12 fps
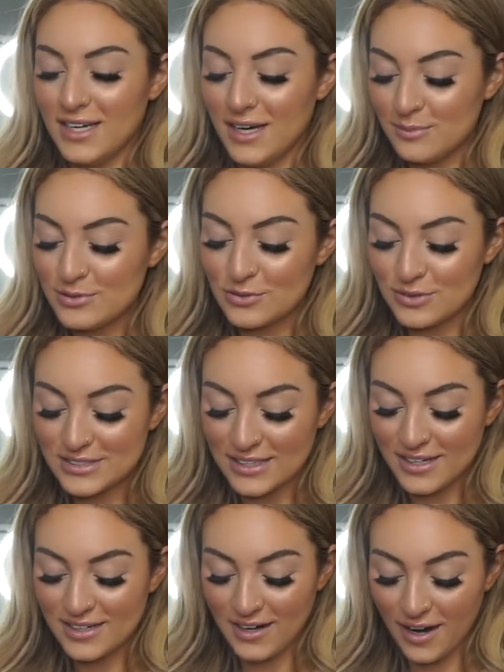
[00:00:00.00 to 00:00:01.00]
I'm so
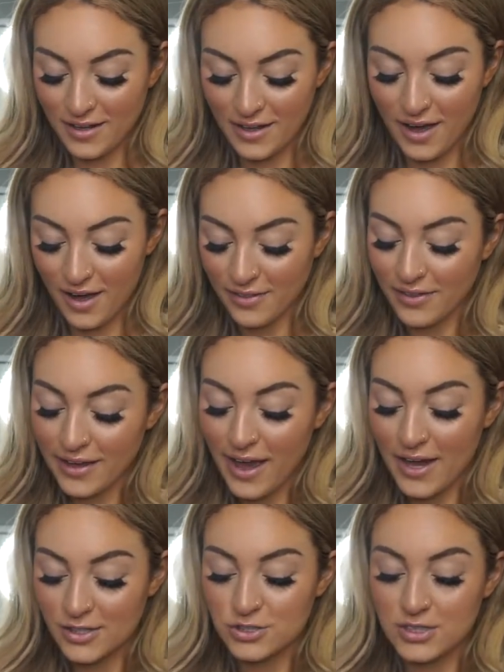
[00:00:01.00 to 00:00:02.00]
excited. I, I like
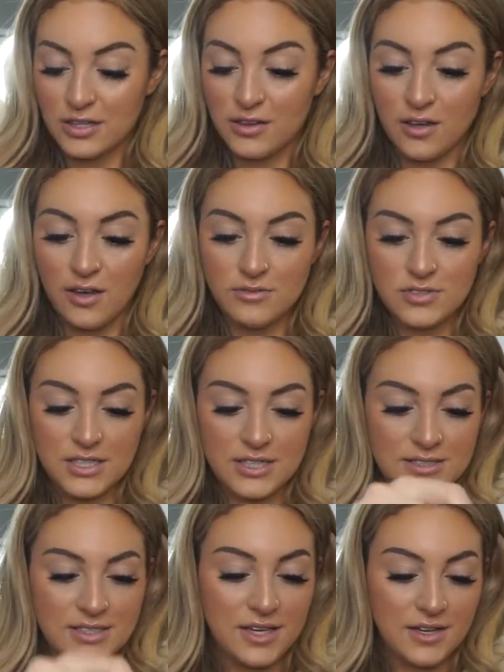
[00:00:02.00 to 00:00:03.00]
actually love
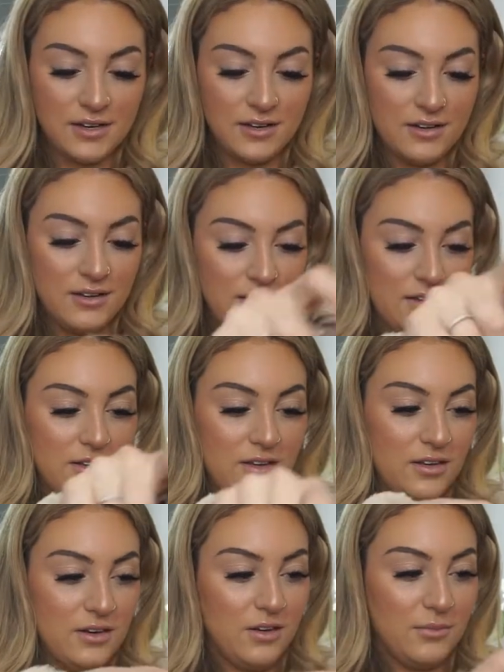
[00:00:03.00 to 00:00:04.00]
snakeskin. Oh
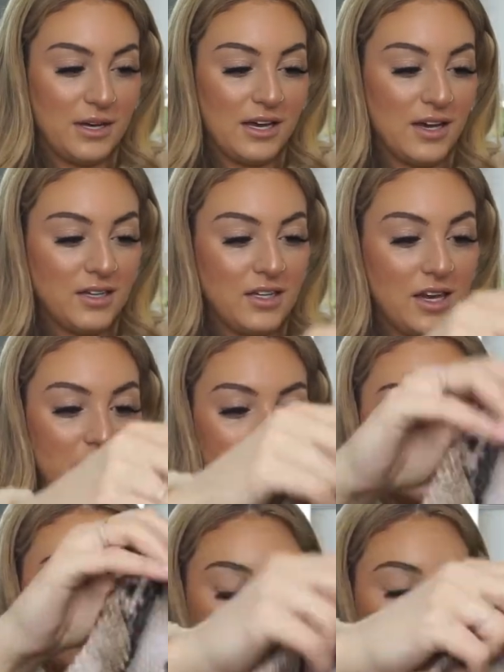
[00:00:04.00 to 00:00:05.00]
my god,
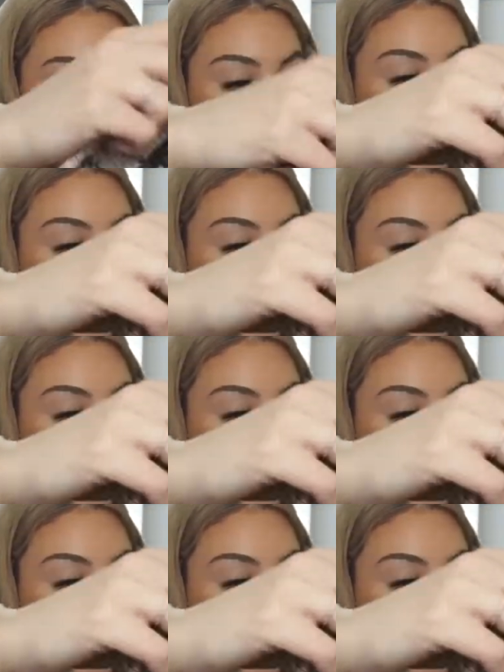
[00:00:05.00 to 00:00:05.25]
yes. This one